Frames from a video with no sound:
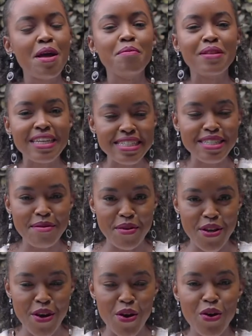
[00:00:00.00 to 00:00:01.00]
Please let me
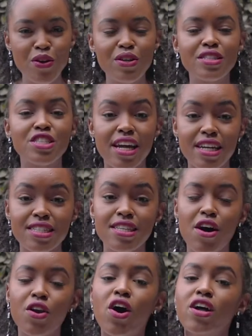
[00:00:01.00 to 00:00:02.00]
know. Check us
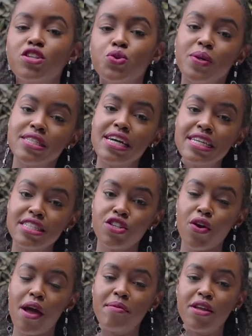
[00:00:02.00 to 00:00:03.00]
out on Twitter,
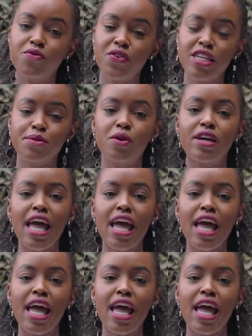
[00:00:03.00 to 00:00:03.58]
Instagram, and Facebook,